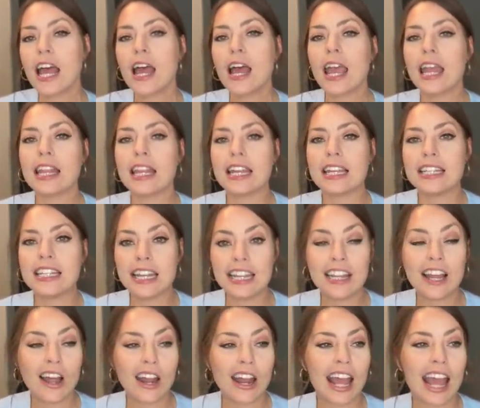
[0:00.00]
And they did
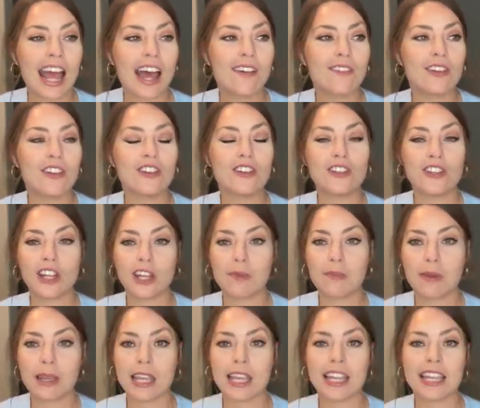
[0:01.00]
not have
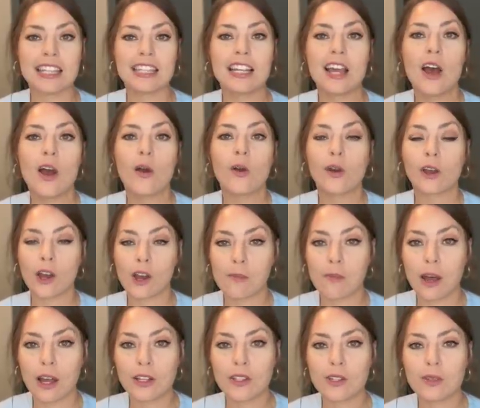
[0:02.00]
chickpeas or
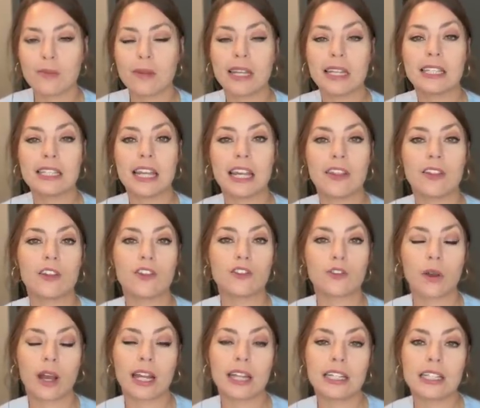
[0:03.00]
garbanzo beans in the
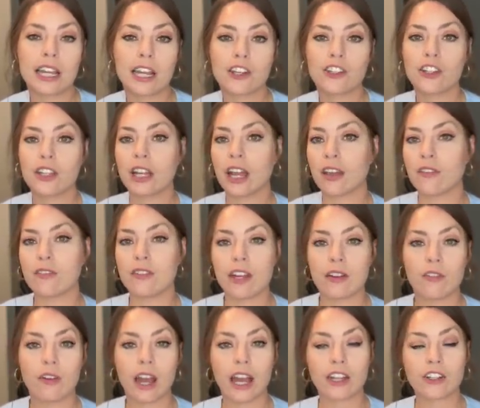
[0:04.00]
dried section. I've
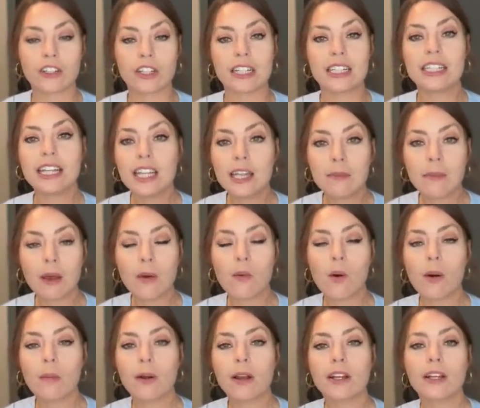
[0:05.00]
never actually seen them at
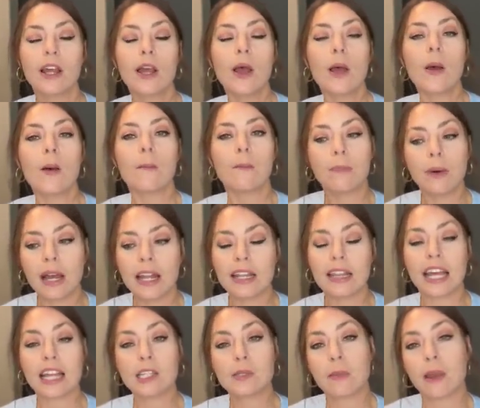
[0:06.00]
Walmart, but
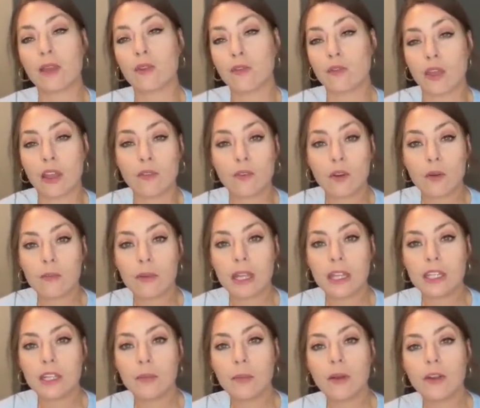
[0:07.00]
that's my favorite
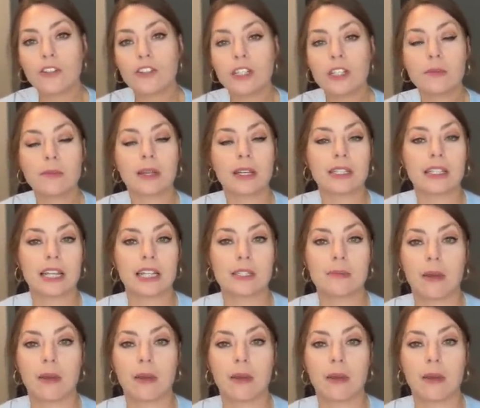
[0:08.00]
bean to purchase because that's